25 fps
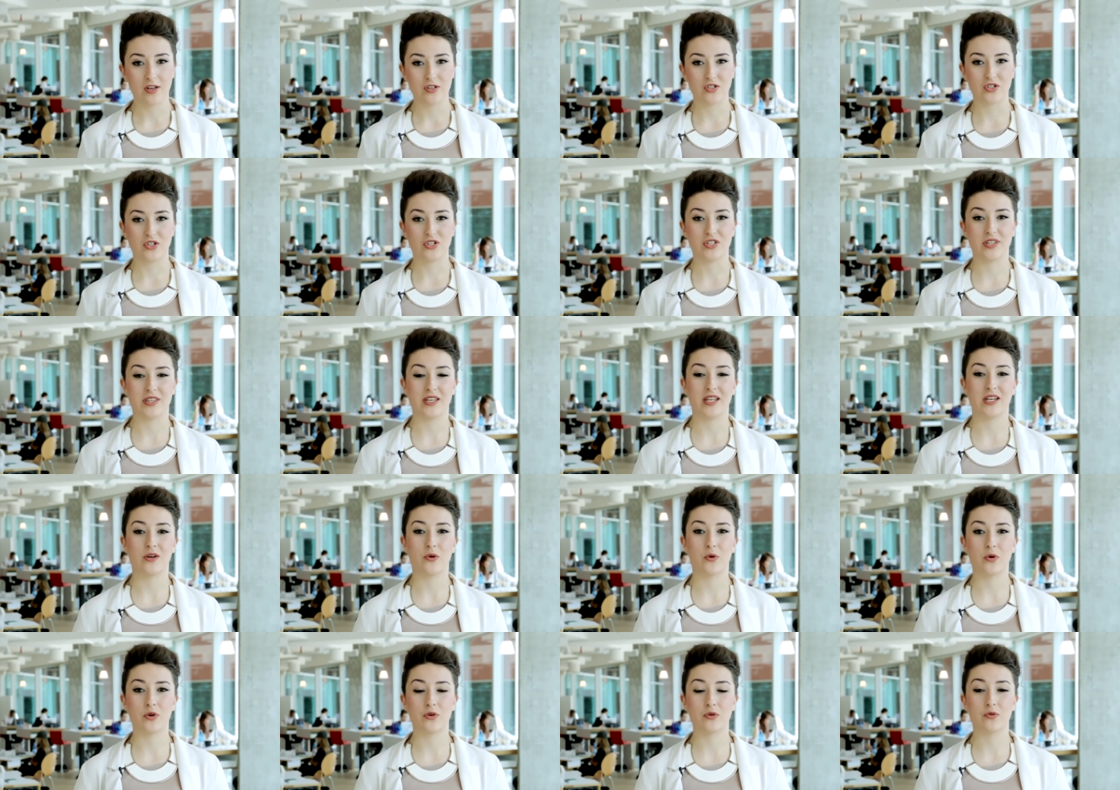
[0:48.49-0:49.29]
due to the
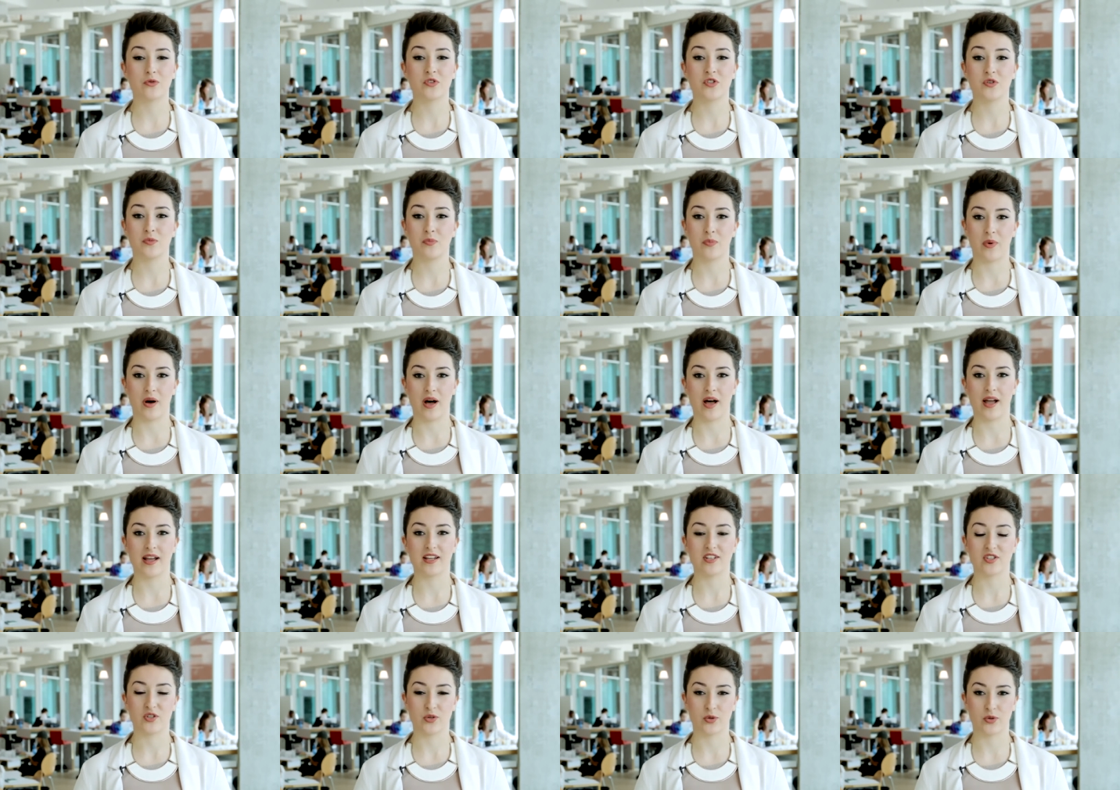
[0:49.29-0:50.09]
inaugural
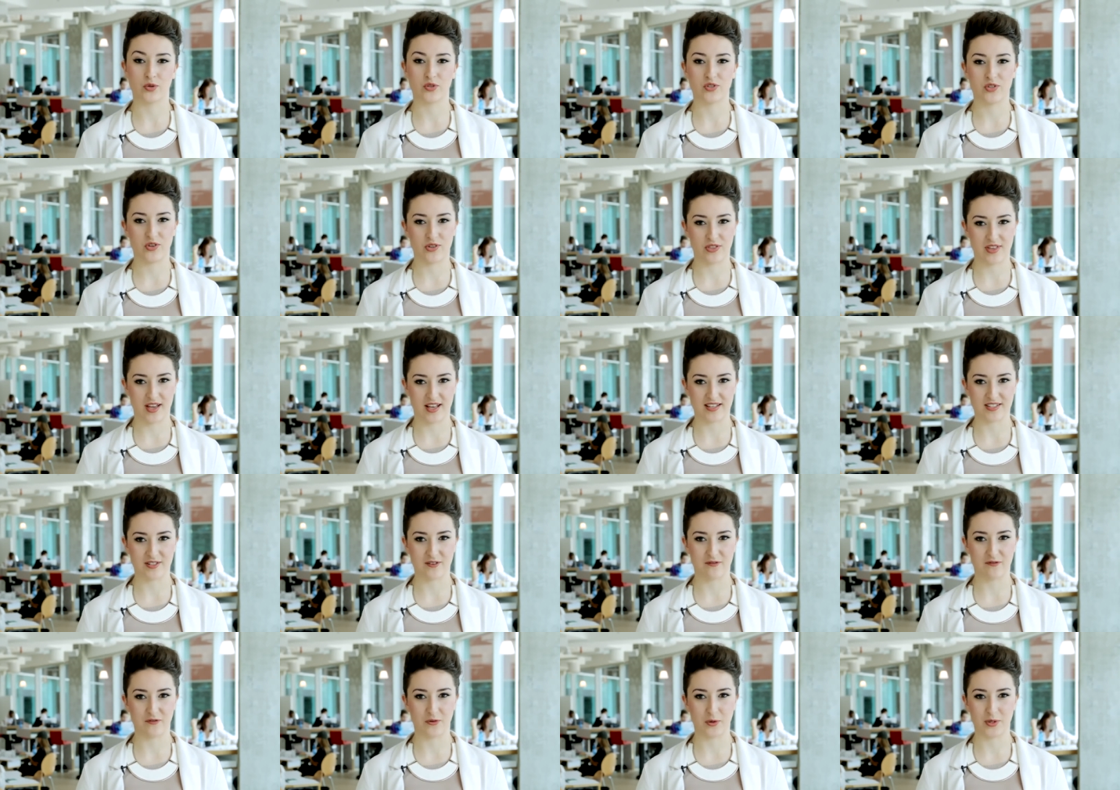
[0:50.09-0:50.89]
Dubai Tour
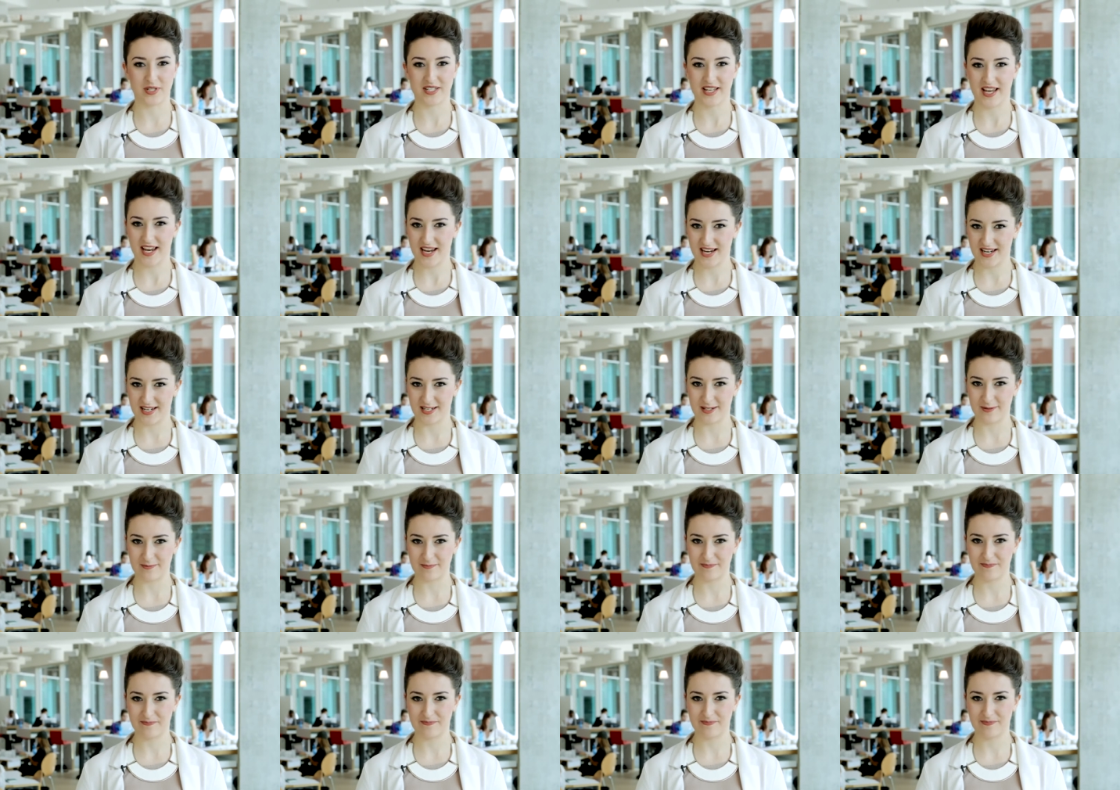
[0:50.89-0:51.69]
twenty fourteen.
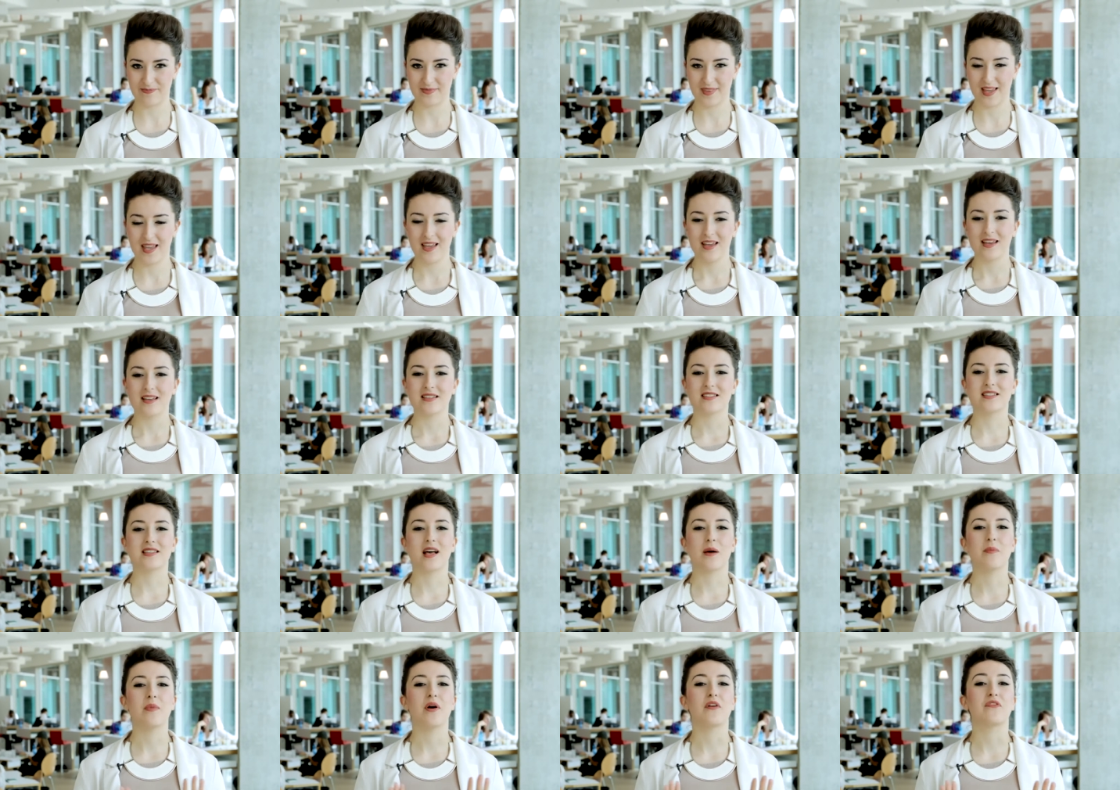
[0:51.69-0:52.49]

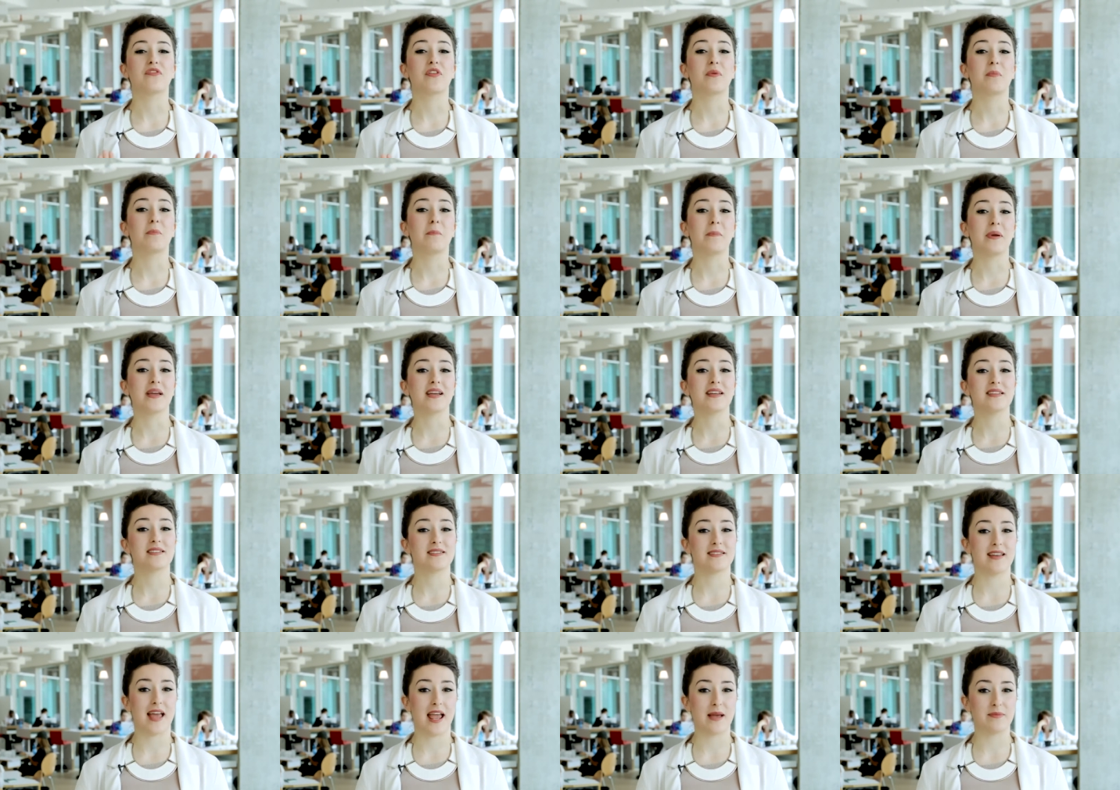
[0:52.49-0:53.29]
Some of the
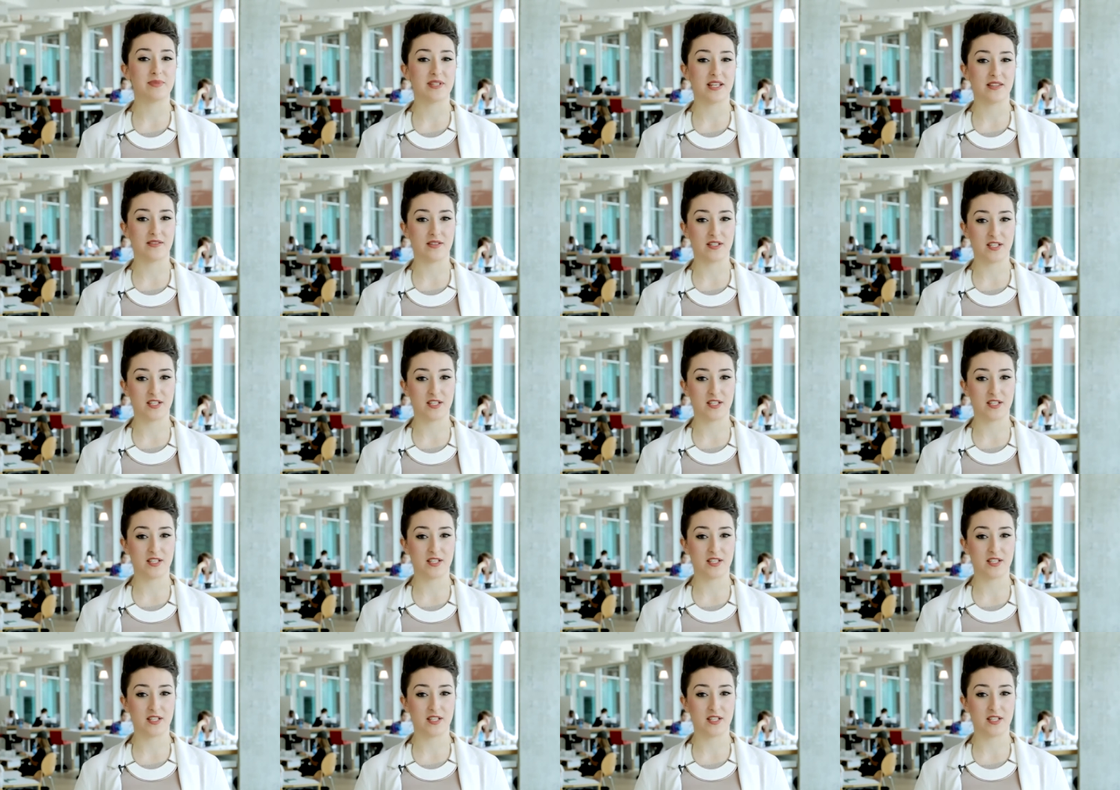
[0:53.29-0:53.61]
biggest names in the